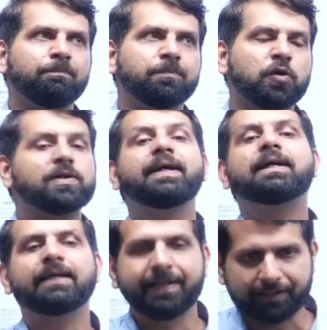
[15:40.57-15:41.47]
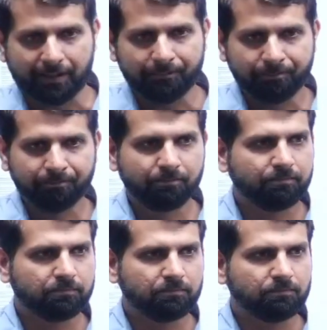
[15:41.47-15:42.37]
societal data
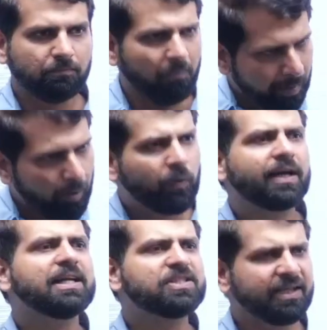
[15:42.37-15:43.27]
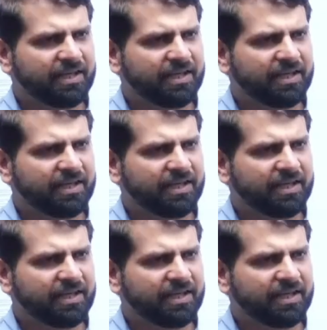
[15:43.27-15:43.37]
about religion,